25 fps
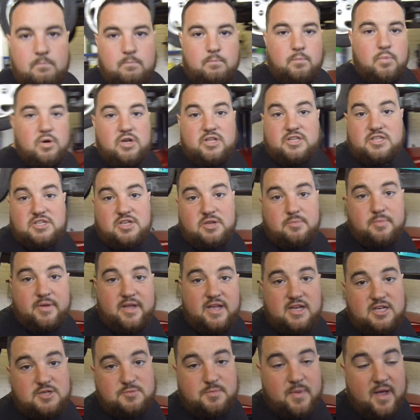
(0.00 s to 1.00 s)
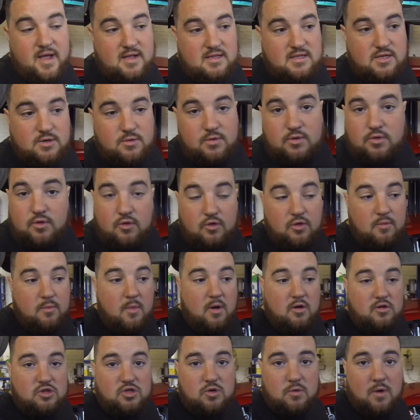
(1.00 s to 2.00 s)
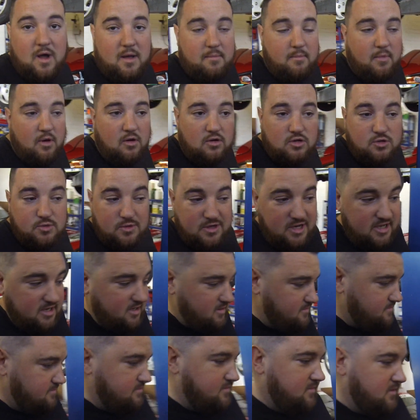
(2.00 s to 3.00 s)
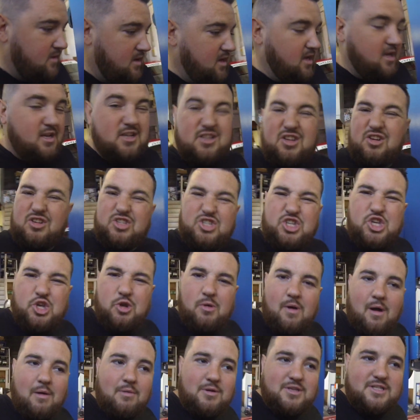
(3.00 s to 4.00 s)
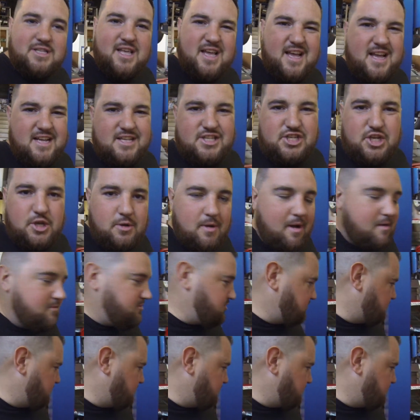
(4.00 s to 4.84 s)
but it's to be expected with all the motorway miles we did. It's like 2 hours there, 2 hours